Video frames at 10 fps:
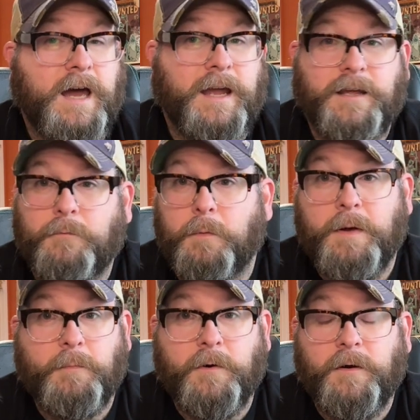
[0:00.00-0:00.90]
I can
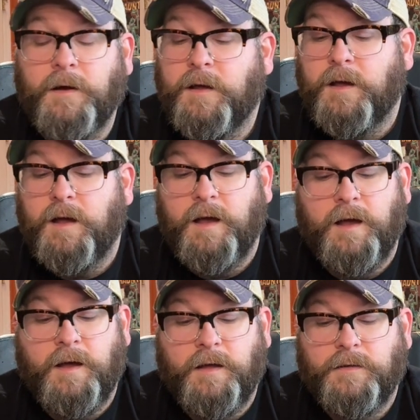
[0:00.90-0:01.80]
remember.
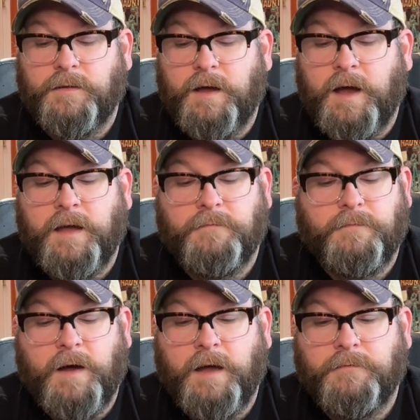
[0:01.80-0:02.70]

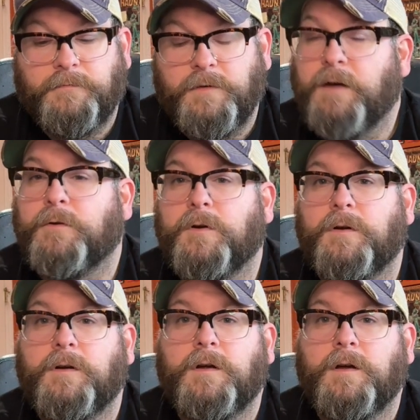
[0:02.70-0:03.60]
I've
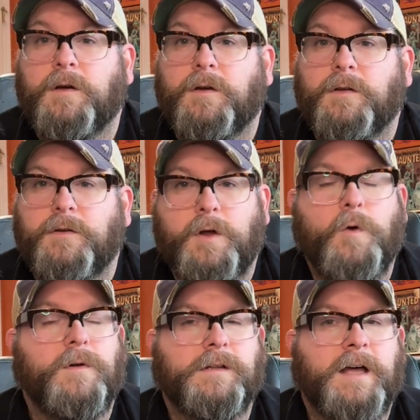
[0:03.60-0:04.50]
never
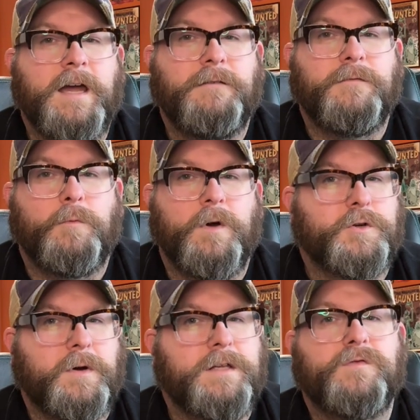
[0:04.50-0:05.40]
known a life where
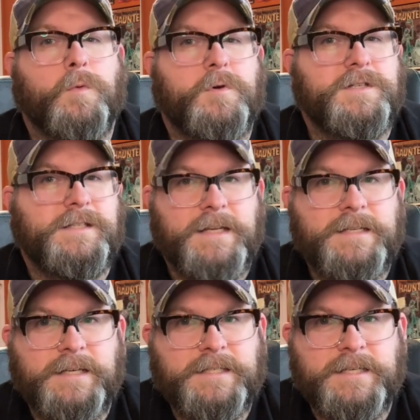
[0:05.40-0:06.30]
Transformers
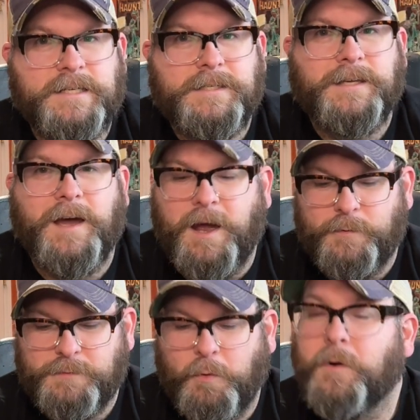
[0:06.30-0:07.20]
didn't exist. I
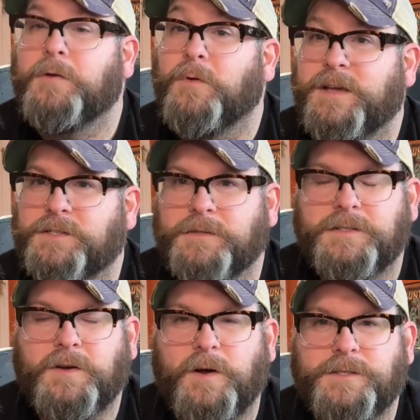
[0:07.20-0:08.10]
was born and raised on
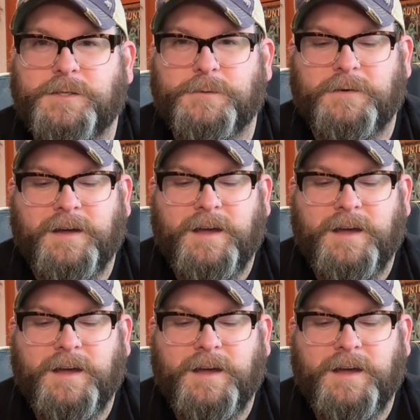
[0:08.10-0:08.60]
this cartoon,